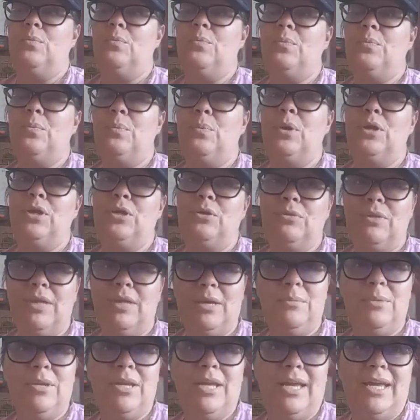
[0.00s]
When you
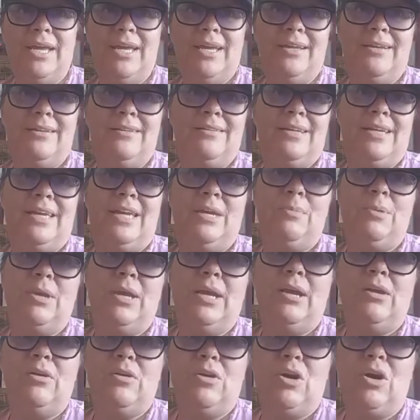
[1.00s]
laminate, keeping
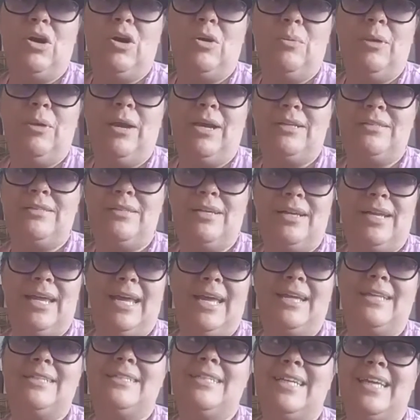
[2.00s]
alcohol pads on
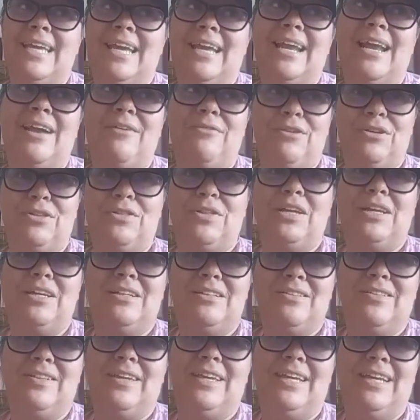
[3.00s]
hand to get everything
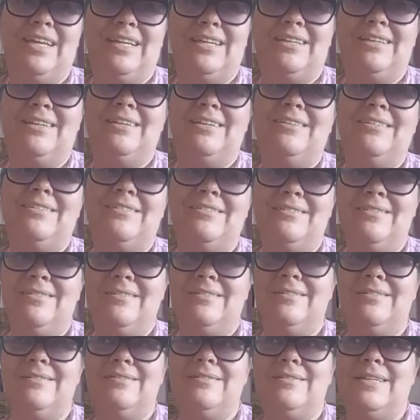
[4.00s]
clean
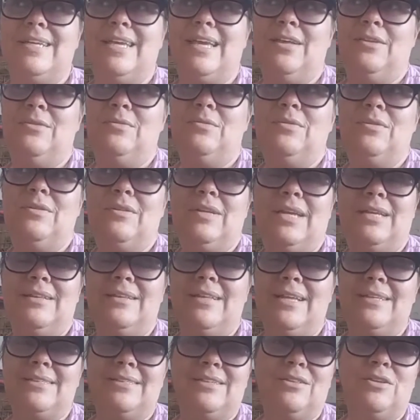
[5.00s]

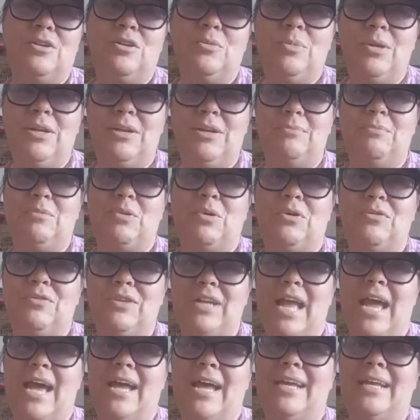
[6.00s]
that's a little bit more of an
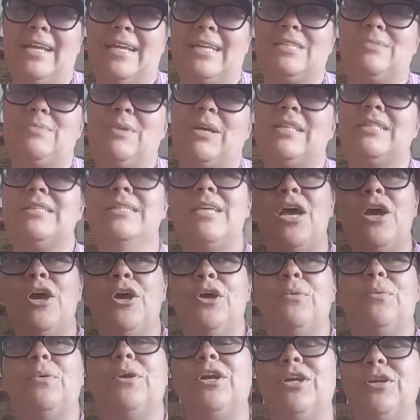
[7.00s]
added expense,
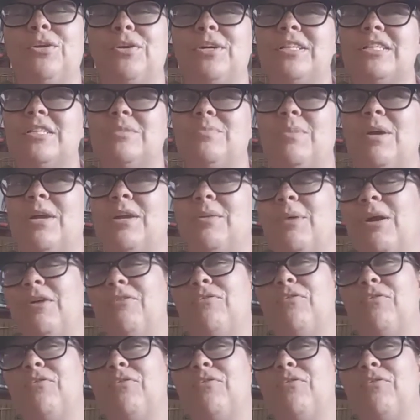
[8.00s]
where you can spend about